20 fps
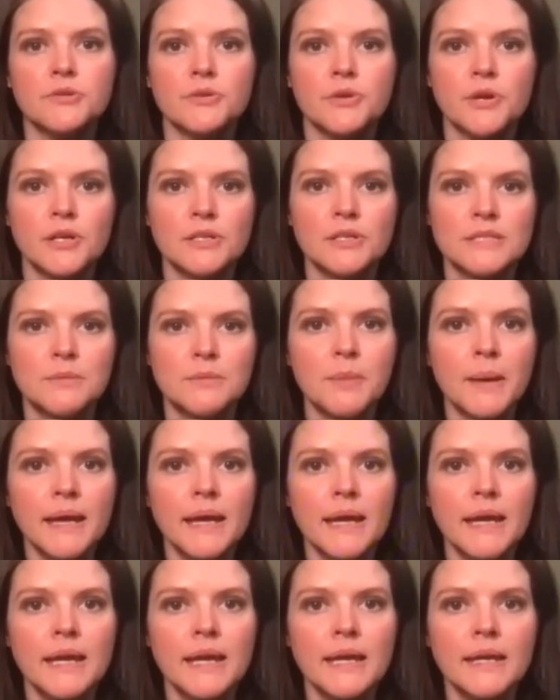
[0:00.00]
are causing
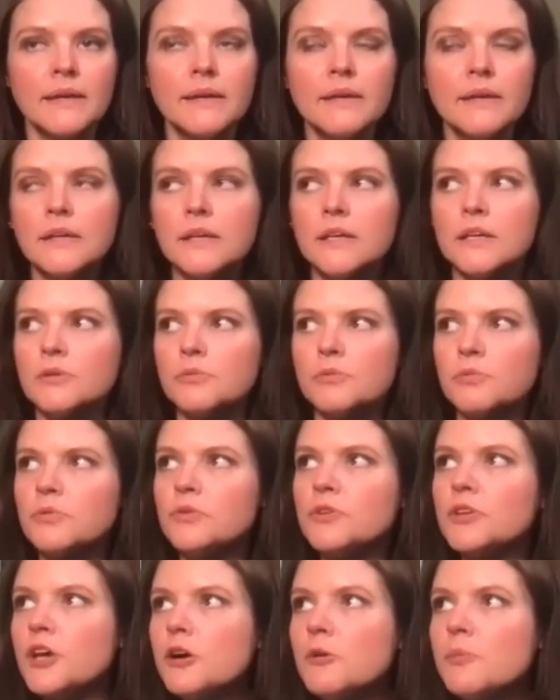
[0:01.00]
pain. Well,
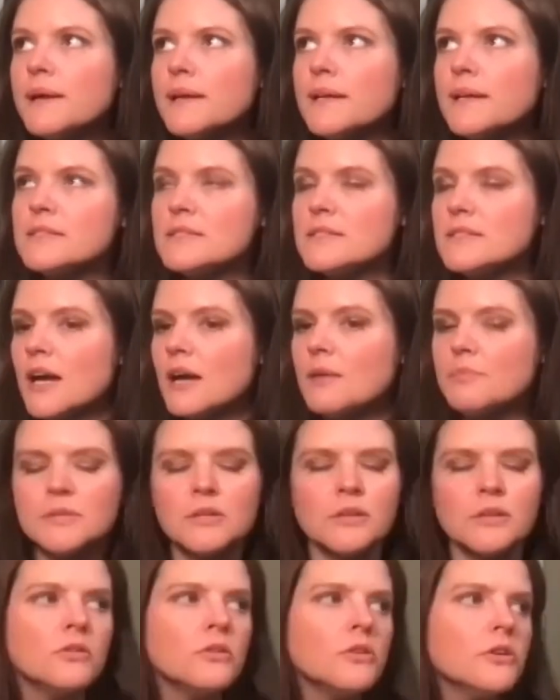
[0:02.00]
nobody stopped
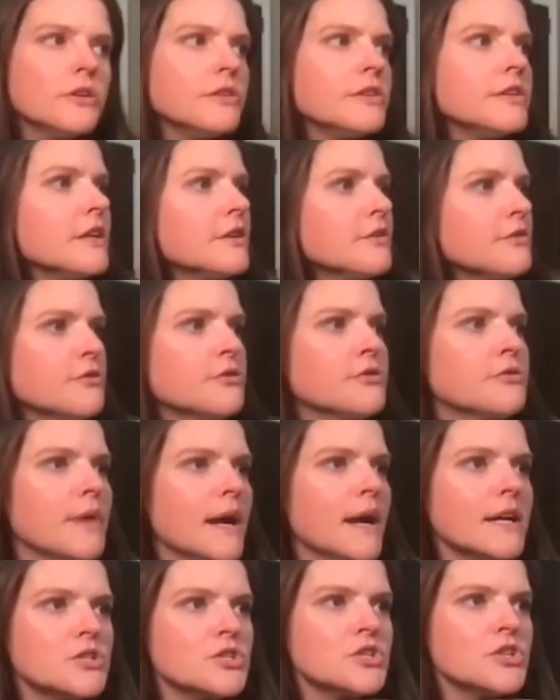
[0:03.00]
to look the other
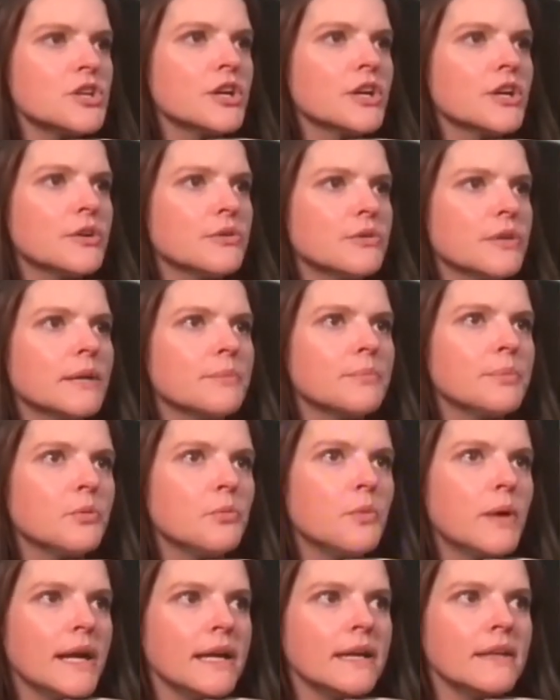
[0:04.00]
direction and go like, but
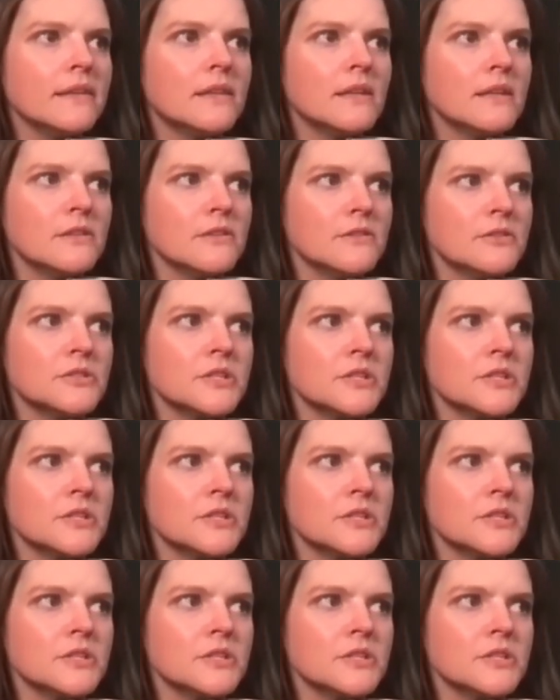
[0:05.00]
wait, then there's